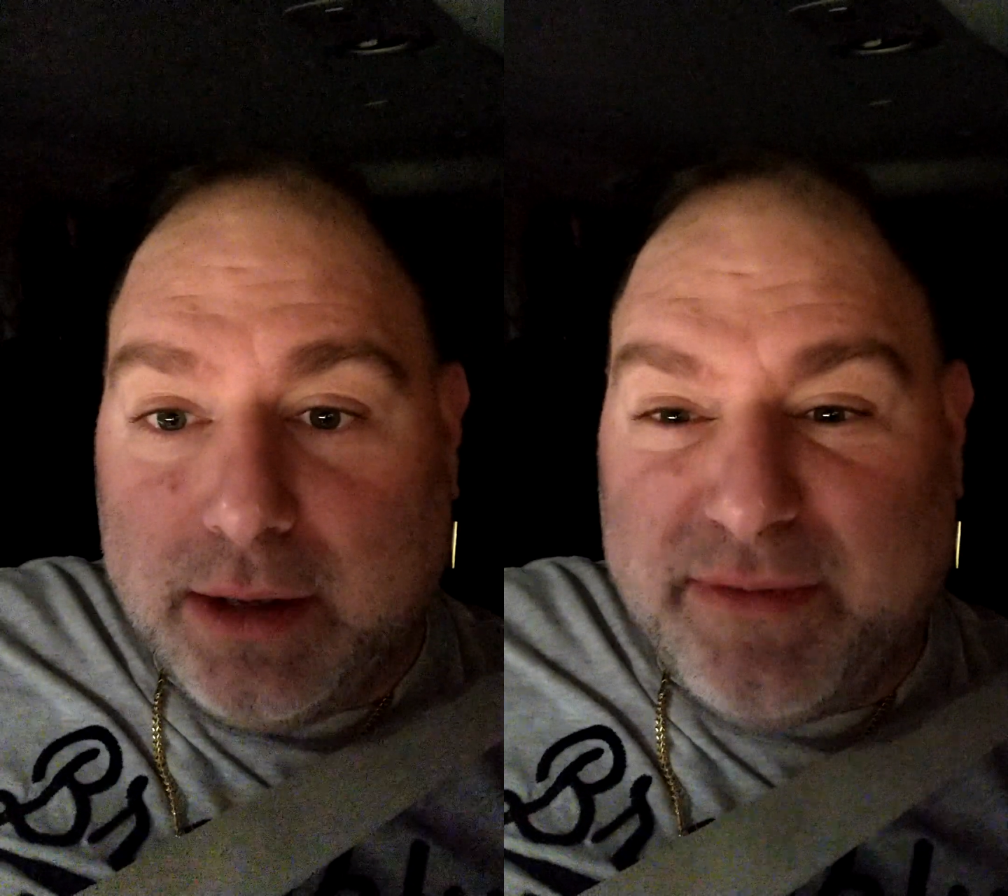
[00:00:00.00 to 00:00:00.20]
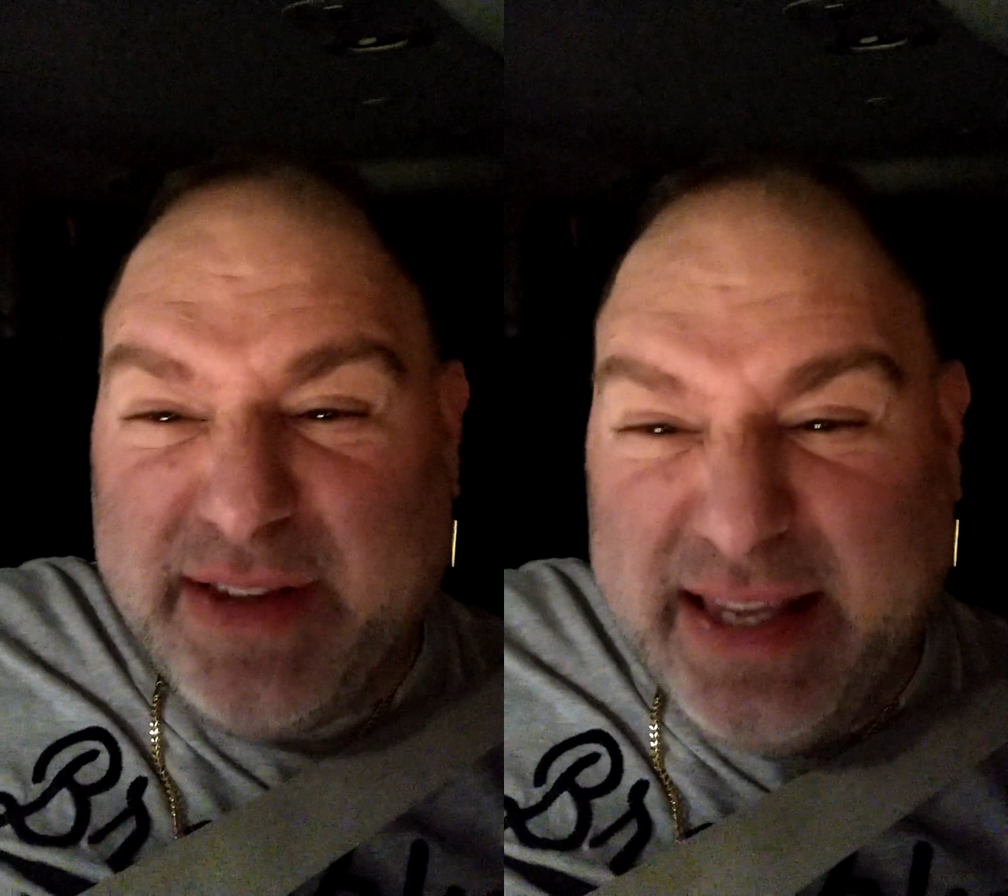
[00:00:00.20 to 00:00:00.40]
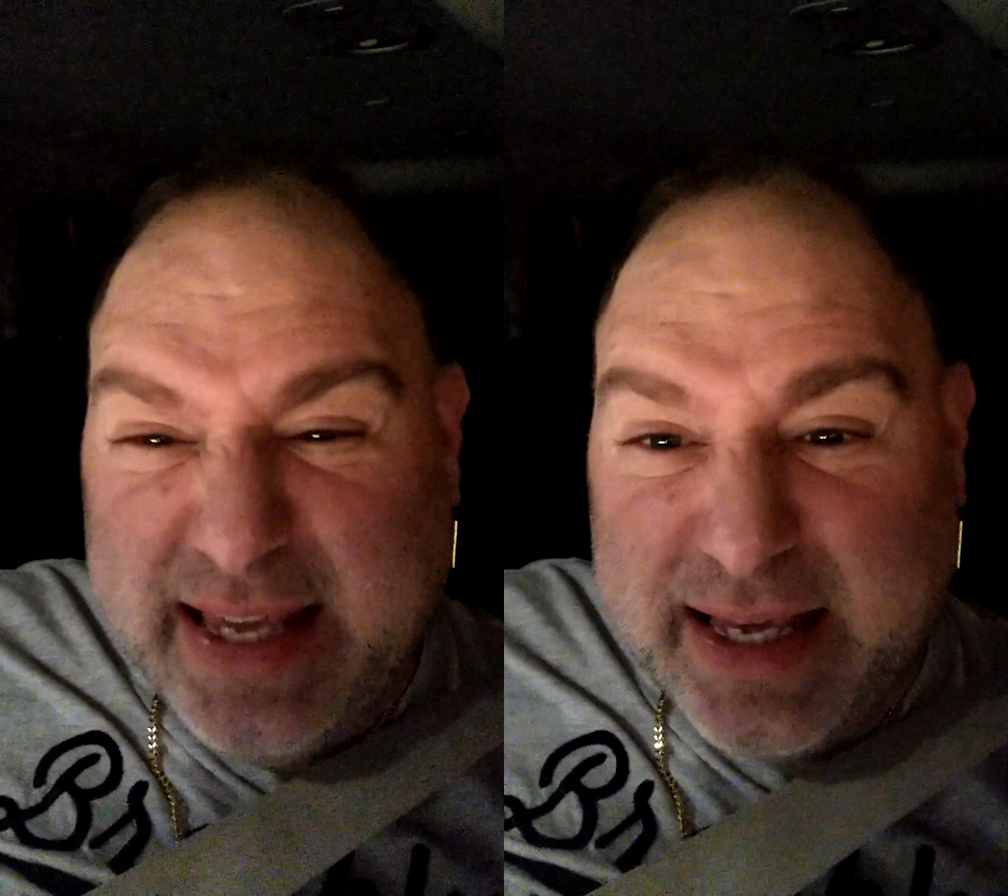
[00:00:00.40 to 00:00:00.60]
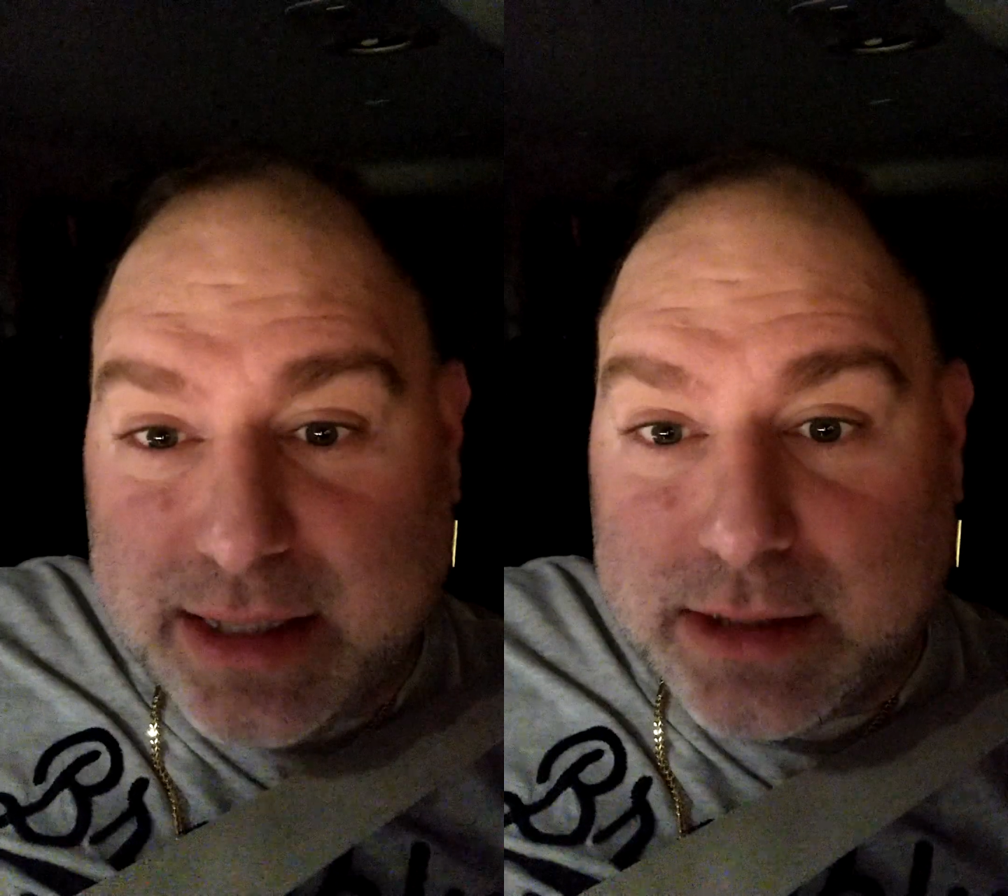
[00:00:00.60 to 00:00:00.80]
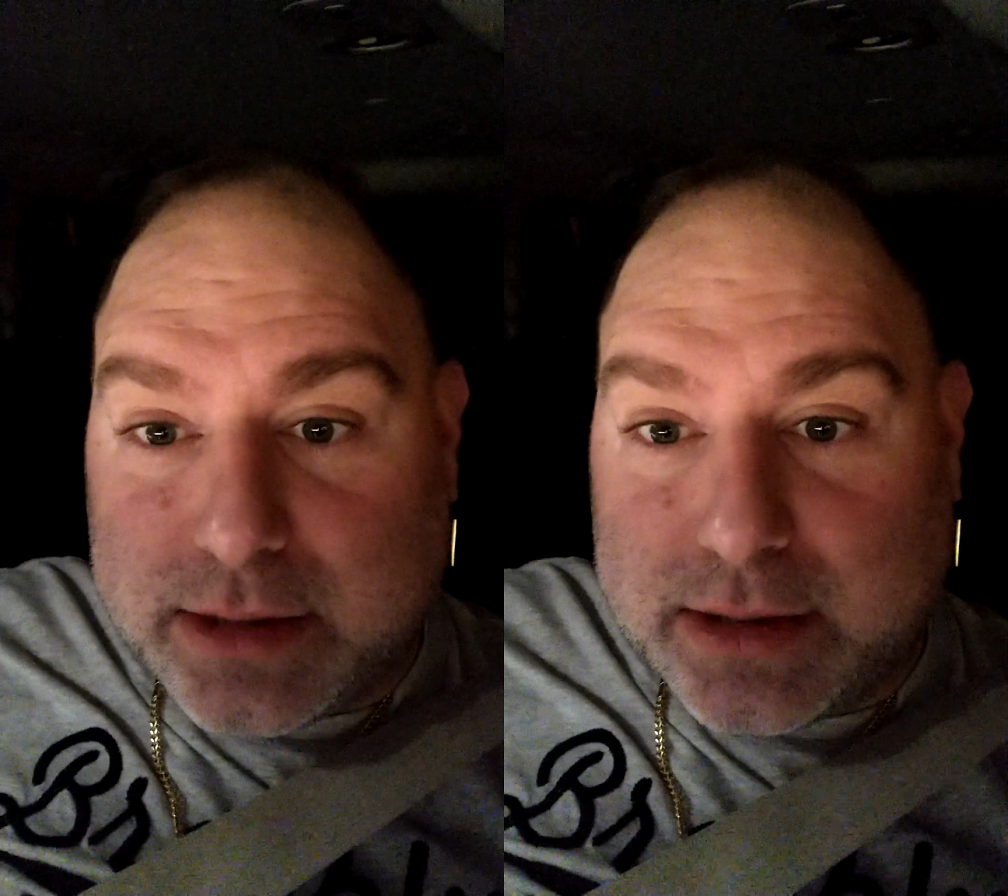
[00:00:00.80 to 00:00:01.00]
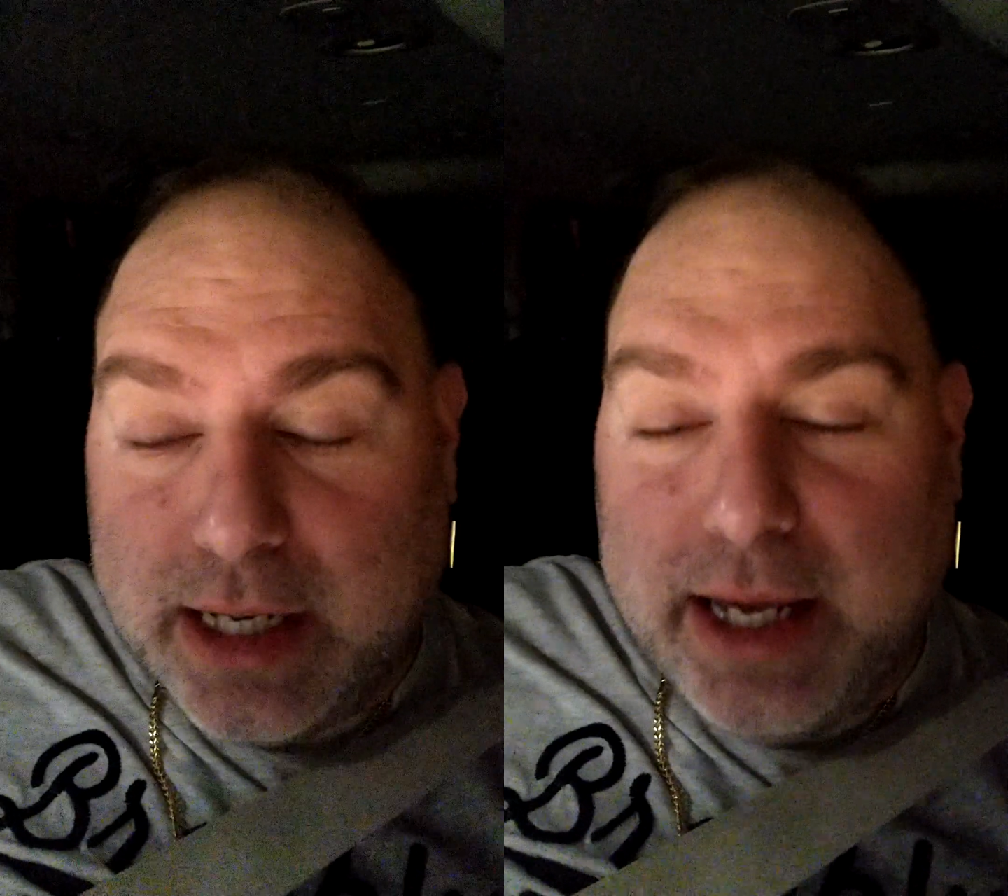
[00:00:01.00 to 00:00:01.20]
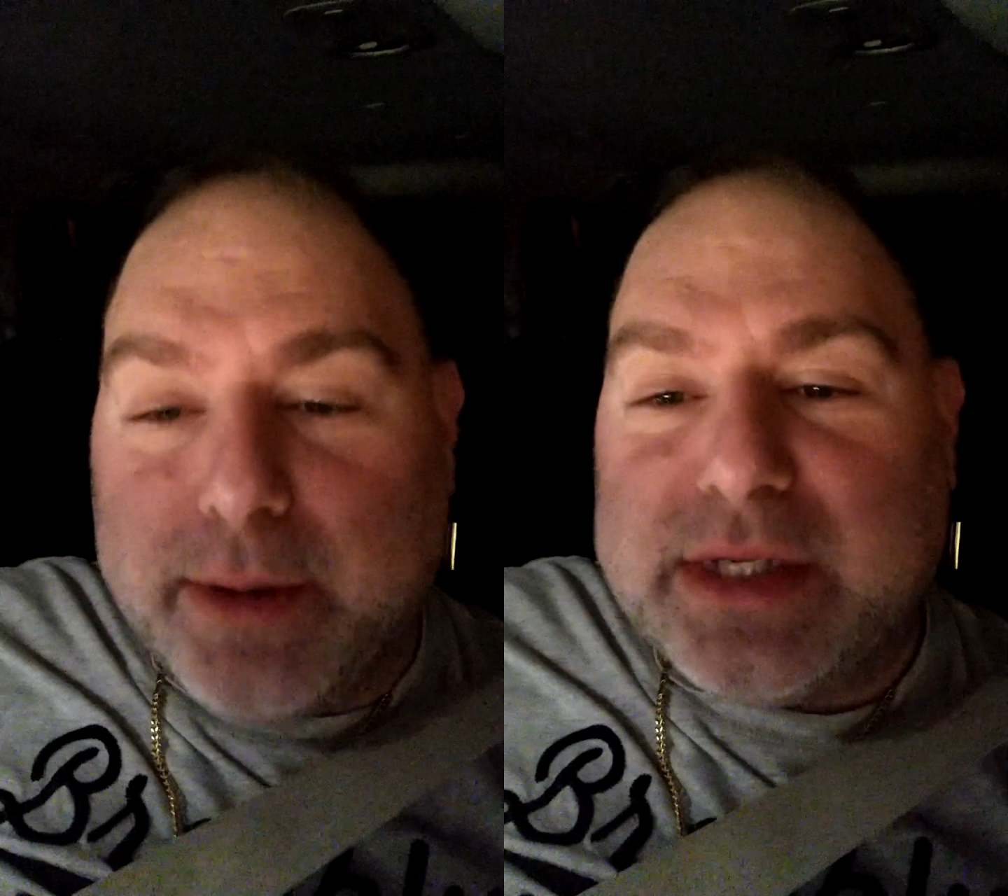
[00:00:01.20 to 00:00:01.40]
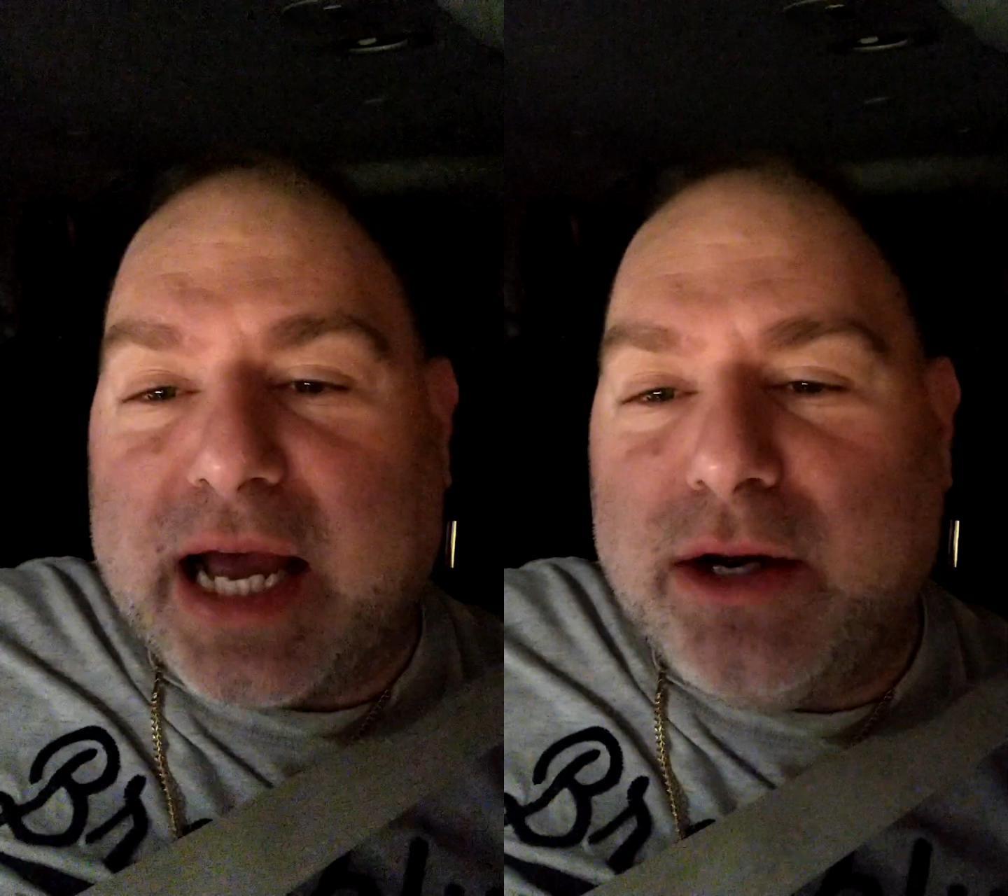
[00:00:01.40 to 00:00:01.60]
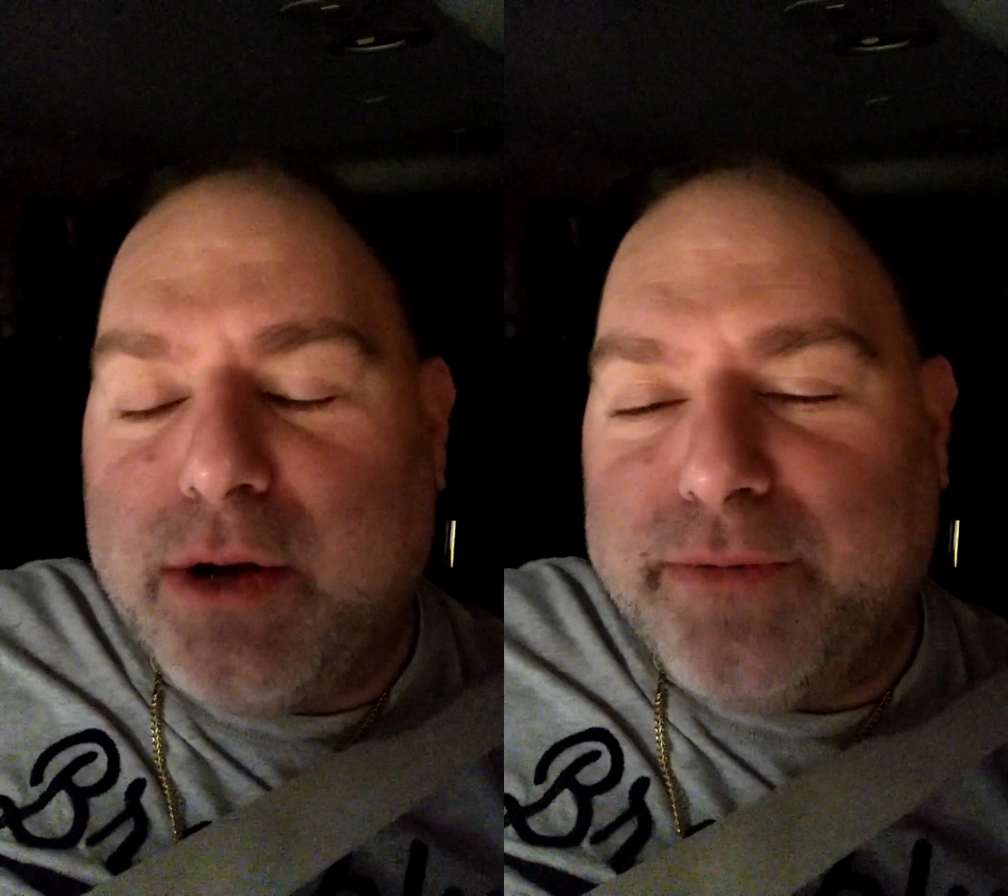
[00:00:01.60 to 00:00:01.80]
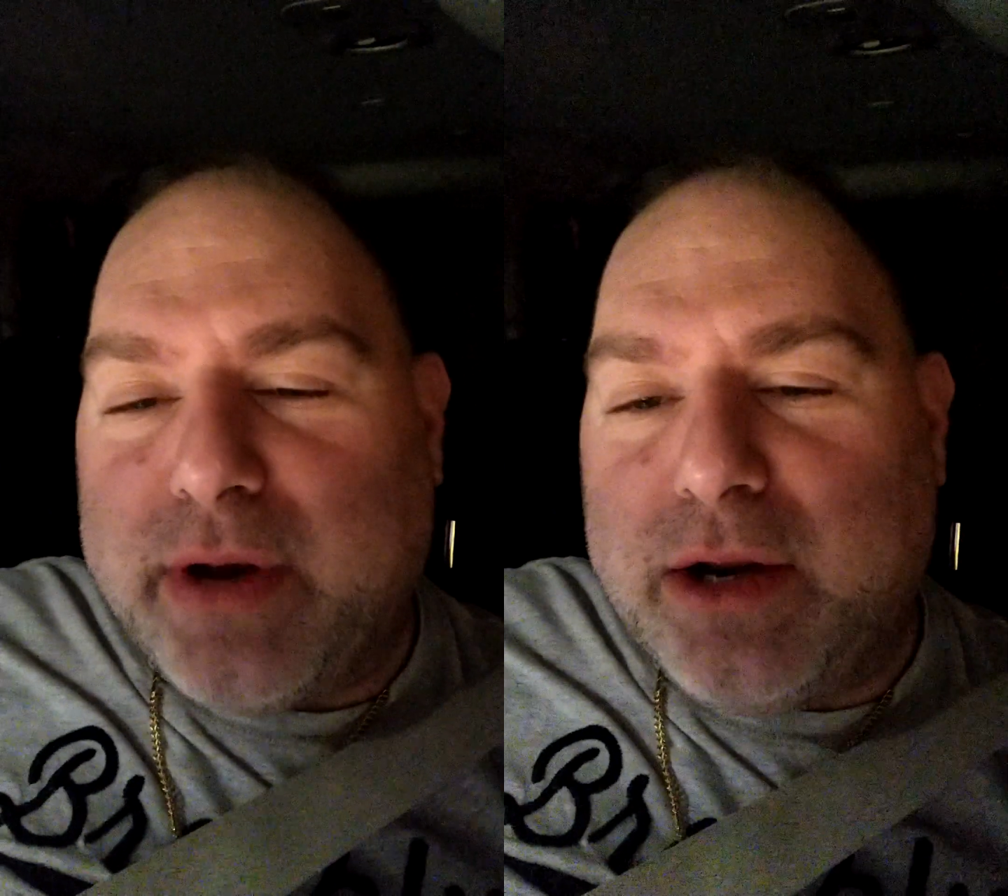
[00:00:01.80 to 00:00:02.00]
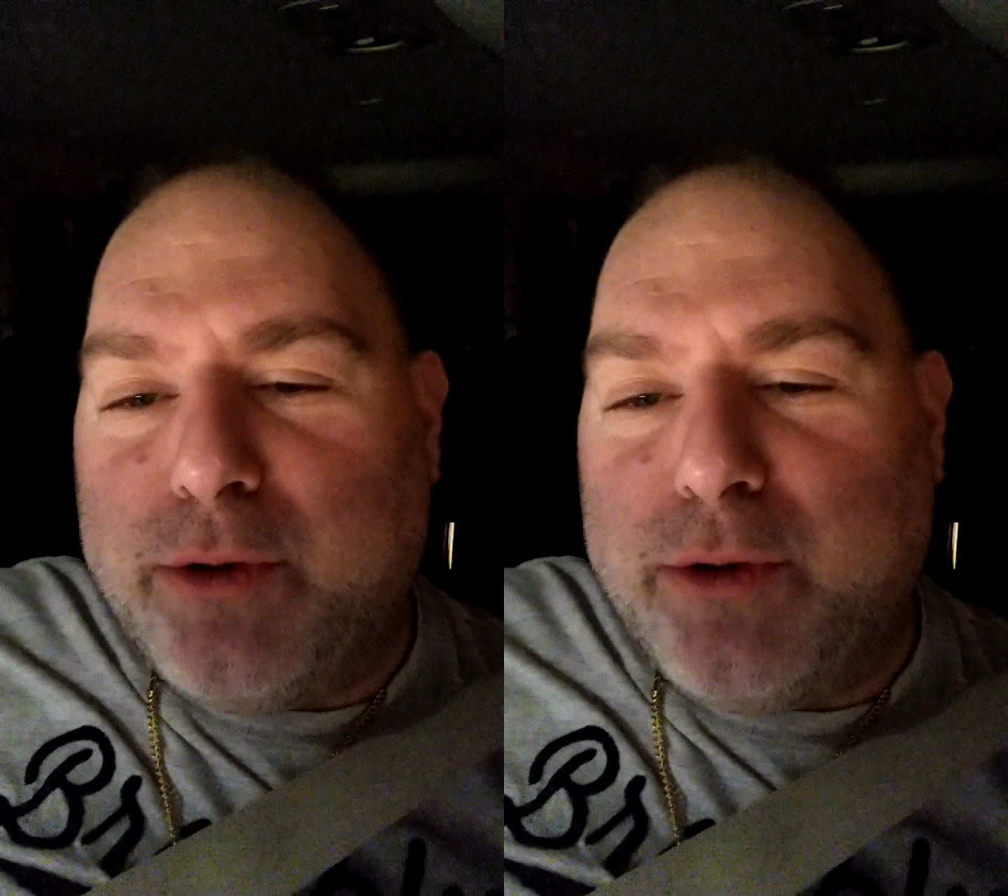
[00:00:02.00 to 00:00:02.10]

For years. It was like I don't know if I don't